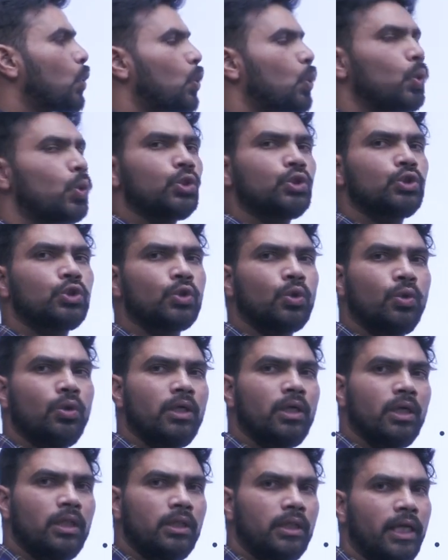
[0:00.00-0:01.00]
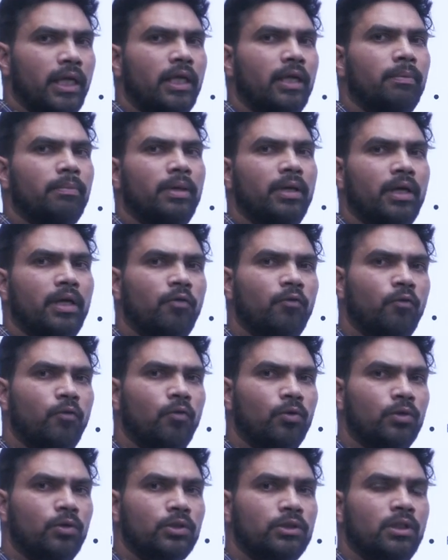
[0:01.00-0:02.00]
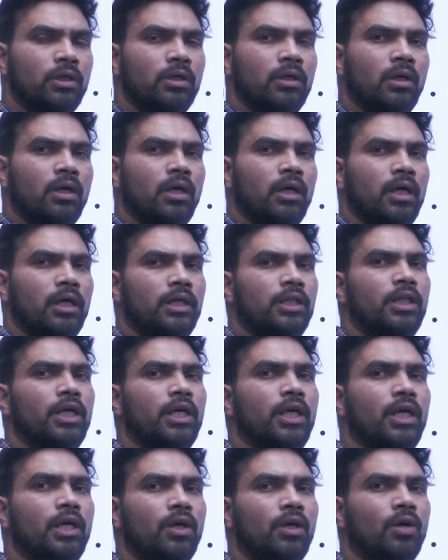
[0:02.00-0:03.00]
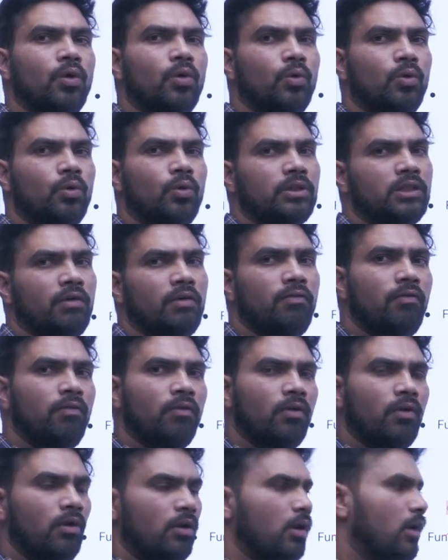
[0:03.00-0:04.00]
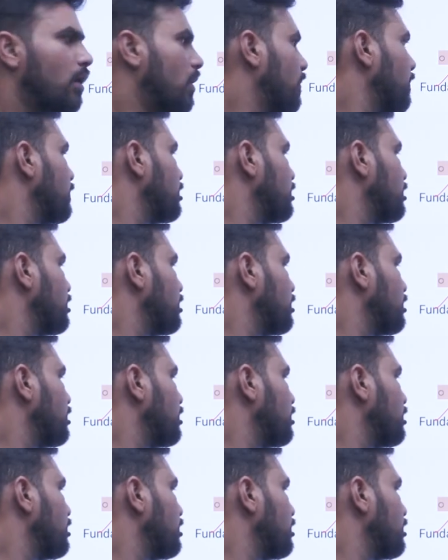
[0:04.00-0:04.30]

courts kun, they can be enforced in the courts of law.